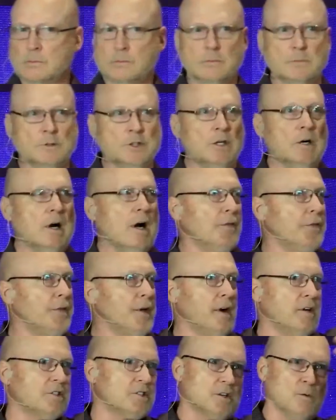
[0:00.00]
you're out
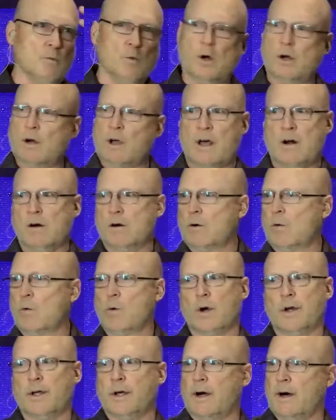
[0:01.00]
there somewhere, I don't know
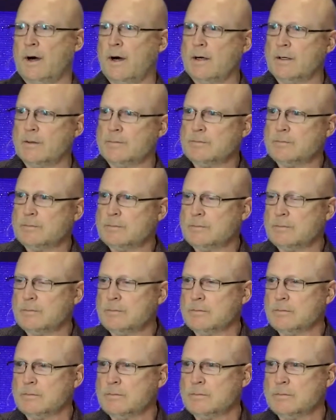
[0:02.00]
where you are.
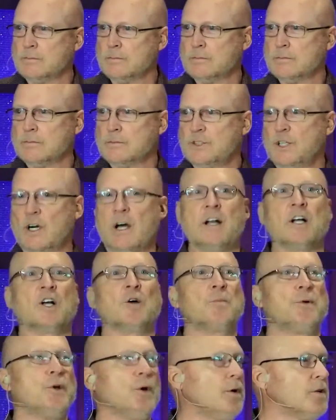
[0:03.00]
You're on a
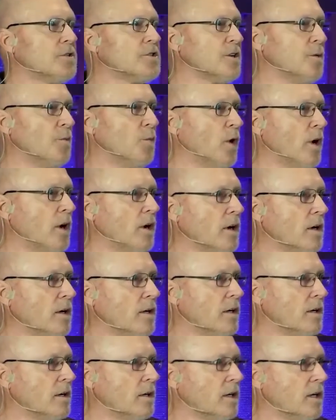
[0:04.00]
computer somewhere, or
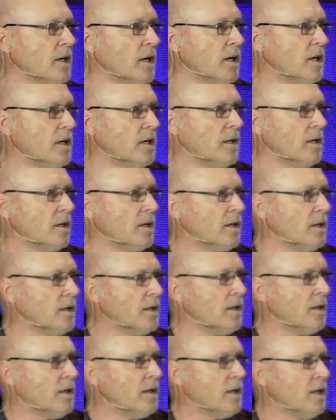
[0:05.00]
you're in a,
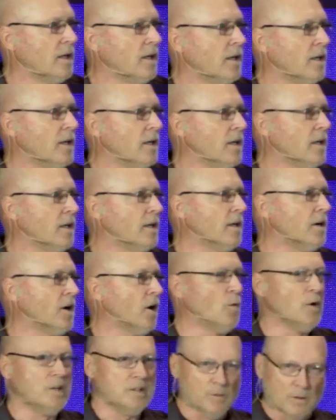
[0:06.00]
you know,
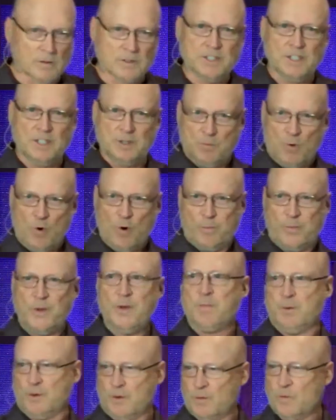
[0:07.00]
we, we're seeing more
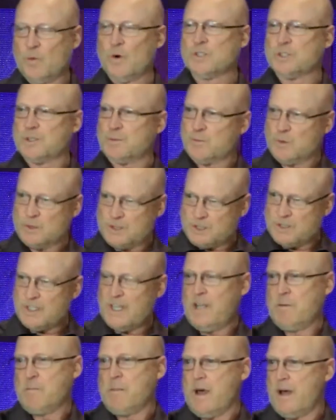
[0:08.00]
people in worship, which is
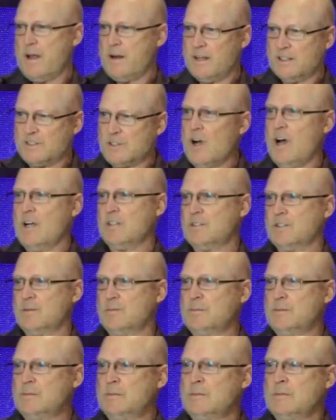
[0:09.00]
amen, that's
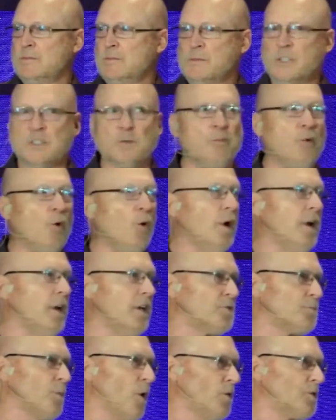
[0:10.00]
awesome. But the point
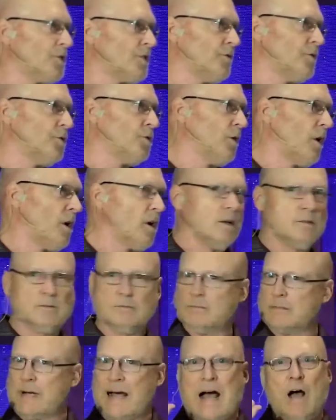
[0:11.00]
is, most of you are
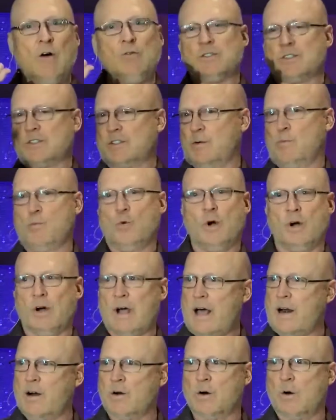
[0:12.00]
out somewhere,
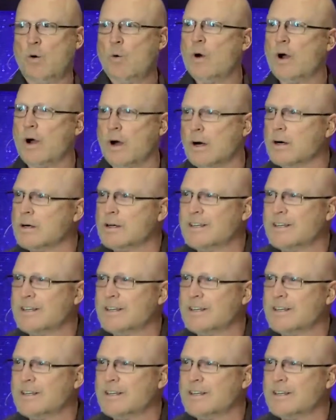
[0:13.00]
I don't know where.